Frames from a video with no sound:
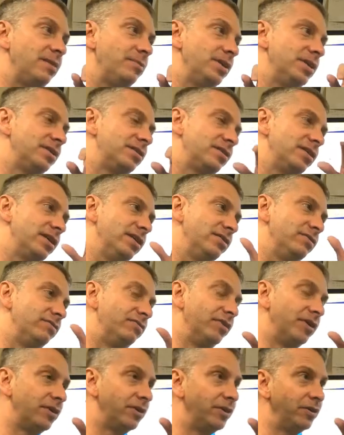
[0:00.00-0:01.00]
is
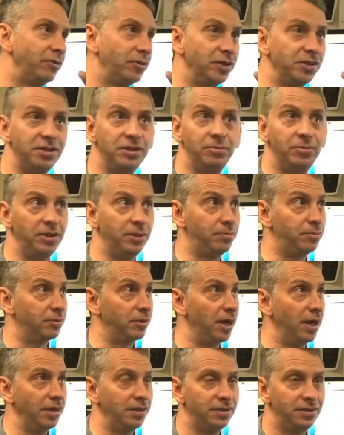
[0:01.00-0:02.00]
very reasonably
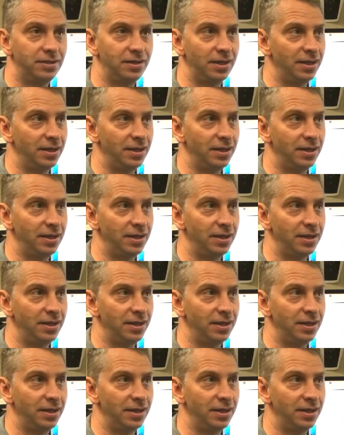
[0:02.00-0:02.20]
priced.